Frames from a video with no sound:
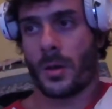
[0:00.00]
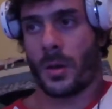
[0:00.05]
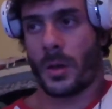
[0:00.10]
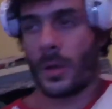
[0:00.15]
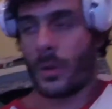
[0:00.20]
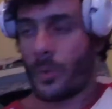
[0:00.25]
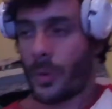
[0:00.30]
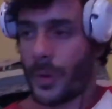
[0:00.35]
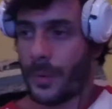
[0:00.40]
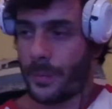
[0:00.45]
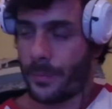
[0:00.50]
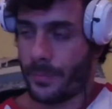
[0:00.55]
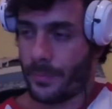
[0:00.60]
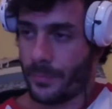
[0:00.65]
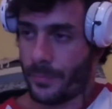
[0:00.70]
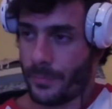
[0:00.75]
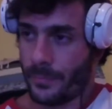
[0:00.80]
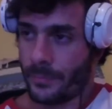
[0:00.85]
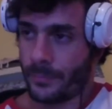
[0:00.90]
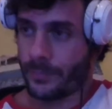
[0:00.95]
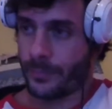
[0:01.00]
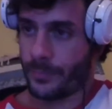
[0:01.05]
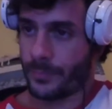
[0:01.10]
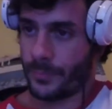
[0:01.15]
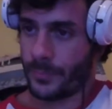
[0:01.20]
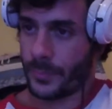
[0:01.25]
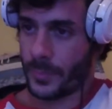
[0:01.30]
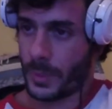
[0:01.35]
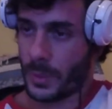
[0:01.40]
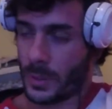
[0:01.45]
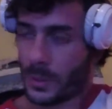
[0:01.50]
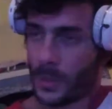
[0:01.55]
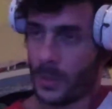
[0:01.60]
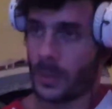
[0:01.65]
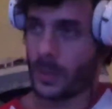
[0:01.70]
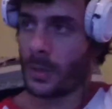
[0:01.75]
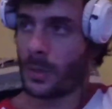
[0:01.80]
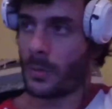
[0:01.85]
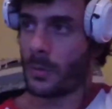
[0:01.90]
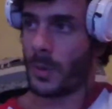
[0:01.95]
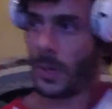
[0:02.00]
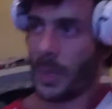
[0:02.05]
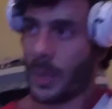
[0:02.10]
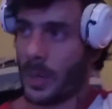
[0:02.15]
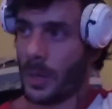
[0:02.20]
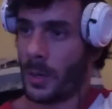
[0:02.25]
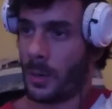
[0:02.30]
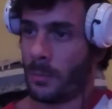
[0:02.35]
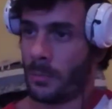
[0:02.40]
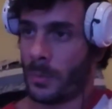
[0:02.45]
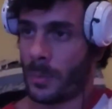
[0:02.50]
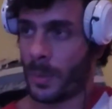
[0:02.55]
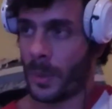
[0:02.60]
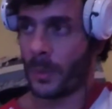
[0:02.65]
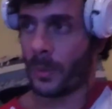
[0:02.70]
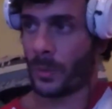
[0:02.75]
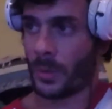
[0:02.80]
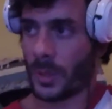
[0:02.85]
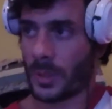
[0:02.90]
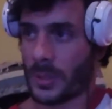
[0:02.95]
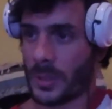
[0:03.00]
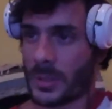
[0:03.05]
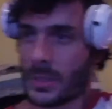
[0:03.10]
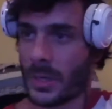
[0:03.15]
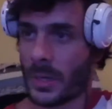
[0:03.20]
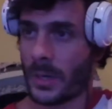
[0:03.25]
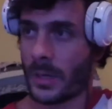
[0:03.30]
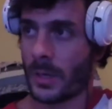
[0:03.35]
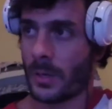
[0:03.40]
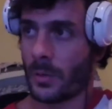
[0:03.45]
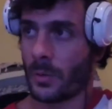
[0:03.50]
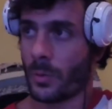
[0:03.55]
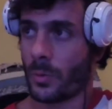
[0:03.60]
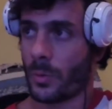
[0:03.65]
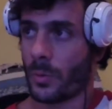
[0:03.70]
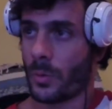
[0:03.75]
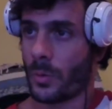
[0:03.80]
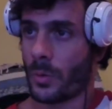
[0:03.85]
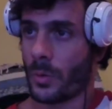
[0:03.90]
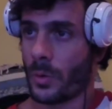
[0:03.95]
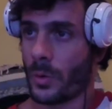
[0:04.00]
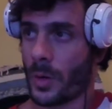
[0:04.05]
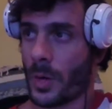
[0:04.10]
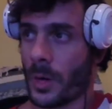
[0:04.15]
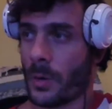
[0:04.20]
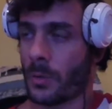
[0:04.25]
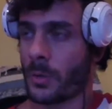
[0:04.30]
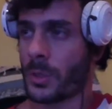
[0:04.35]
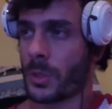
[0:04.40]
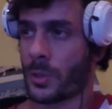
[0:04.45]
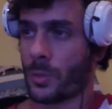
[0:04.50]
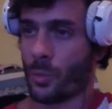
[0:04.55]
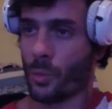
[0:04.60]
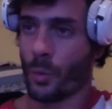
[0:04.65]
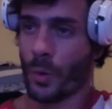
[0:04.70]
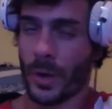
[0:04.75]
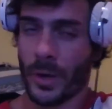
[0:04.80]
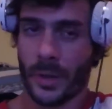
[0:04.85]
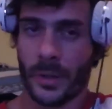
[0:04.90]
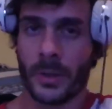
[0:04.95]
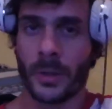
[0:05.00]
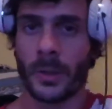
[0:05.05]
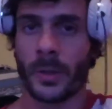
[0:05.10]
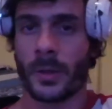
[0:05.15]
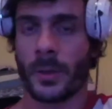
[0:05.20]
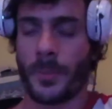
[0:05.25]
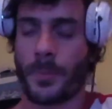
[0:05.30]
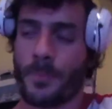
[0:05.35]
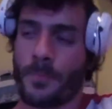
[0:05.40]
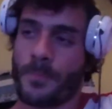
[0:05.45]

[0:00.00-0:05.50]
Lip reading: Anyway, so I'm about to get started. I was working